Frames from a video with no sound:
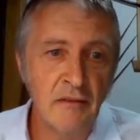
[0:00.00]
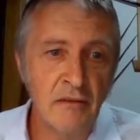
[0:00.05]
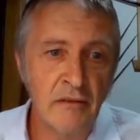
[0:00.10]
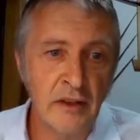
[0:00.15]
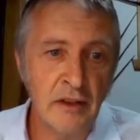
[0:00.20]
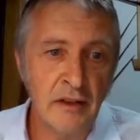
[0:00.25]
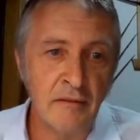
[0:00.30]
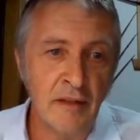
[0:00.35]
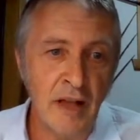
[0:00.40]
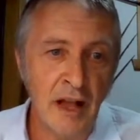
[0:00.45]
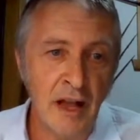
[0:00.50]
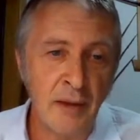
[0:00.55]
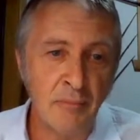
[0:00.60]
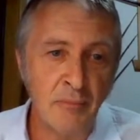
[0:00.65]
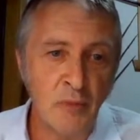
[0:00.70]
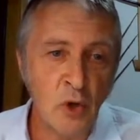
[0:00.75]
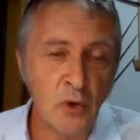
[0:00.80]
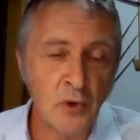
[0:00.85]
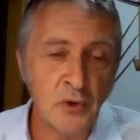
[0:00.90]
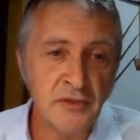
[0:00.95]
They
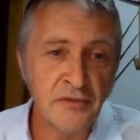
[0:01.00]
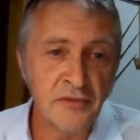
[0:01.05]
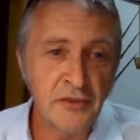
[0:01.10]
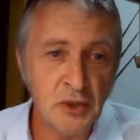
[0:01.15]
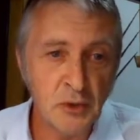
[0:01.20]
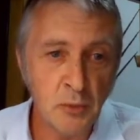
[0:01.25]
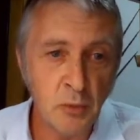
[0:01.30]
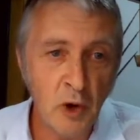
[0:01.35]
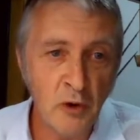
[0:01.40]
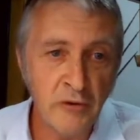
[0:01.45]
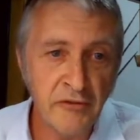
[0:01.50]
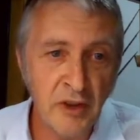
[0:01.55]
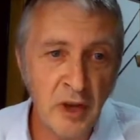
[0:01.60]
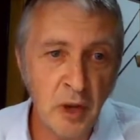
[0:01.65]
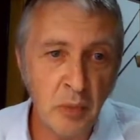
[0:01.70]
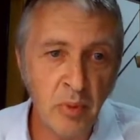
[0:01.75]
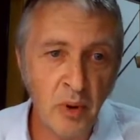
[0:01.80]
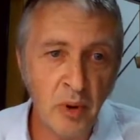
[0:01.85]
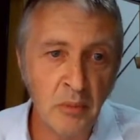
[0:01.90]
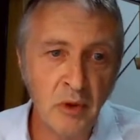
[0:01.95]
cause fish
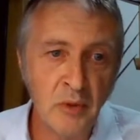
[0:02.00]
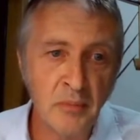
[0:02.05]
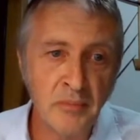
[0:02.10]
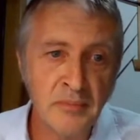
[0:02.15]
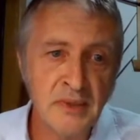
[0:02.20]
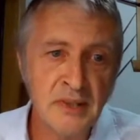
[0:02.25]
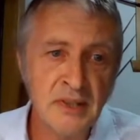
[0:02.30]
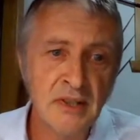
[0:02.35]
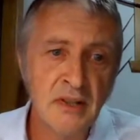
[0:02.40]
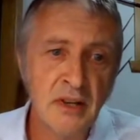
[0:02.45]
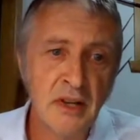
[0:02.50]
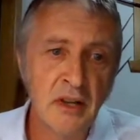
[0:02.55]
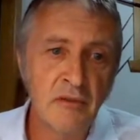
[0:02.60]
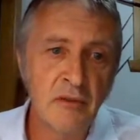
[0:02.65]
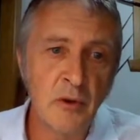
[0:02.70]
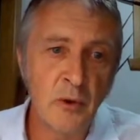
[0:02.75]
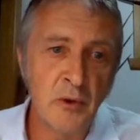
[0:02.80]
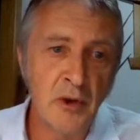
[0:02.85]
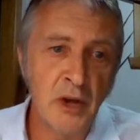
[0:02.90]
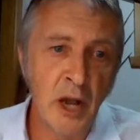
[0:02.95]
welfare problems.
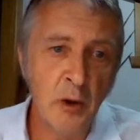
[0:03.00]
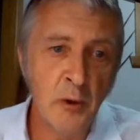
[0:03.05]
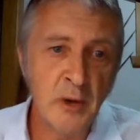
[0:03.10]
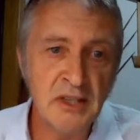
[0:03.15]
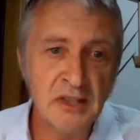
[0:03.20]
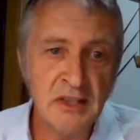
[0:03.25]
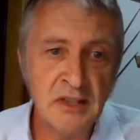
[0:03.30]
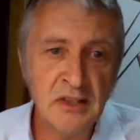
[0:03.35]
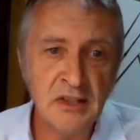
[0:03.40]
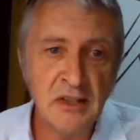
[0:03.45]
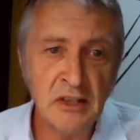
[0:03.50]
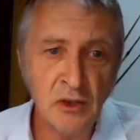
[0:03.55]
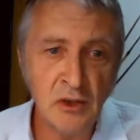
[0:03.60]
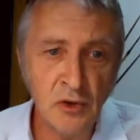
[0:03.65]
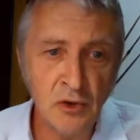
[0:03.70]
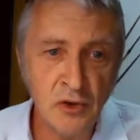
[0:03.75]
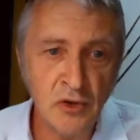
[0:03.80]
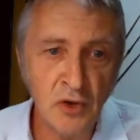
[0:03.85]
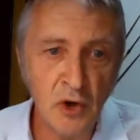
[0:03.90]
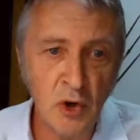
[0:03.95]
There are no existing
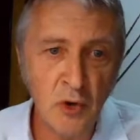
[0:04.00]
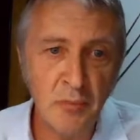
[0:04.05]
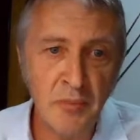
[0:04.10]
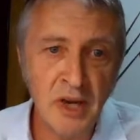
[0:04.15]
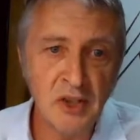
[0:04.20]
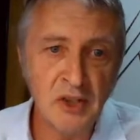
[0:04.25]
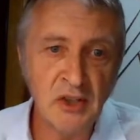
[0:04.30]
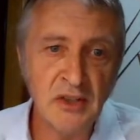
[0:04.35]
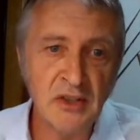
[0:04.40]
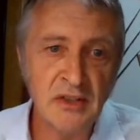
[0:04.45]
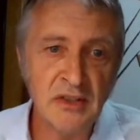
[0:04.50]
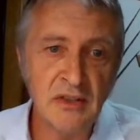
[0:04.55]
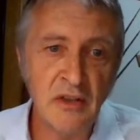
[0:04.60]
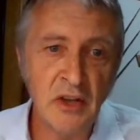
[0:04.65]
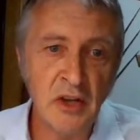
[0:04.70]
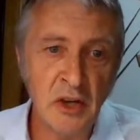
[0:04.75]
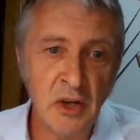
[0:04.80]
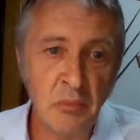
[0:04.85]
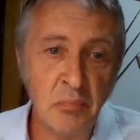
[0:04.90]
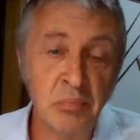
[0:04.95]
control measures
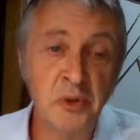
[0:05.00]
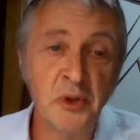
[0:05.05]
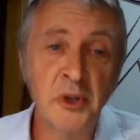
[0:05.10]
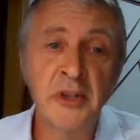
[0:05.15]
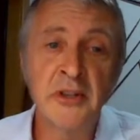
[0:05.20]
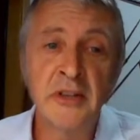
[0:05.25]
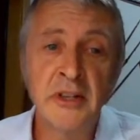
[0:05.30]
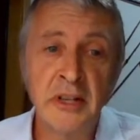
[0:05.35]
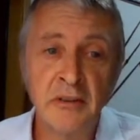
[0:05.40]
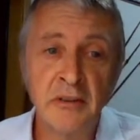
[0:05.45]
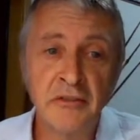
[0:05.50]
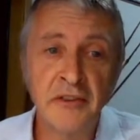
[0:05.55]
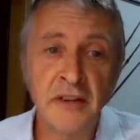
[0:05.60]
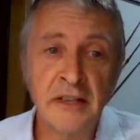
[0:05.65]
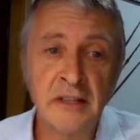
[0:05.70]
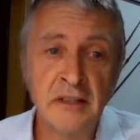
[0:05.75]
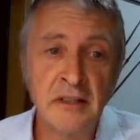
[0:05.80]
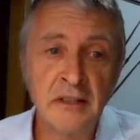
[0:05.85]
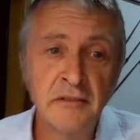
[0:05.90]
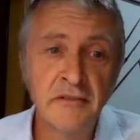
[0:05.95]
that are completely
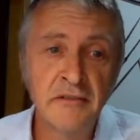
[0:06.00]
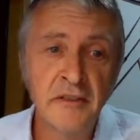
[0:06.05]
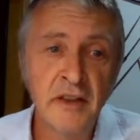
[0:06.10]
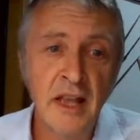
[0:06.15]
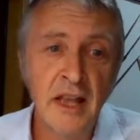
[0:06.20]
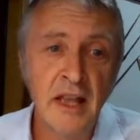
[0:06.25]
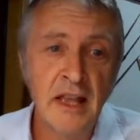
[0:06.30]
effective,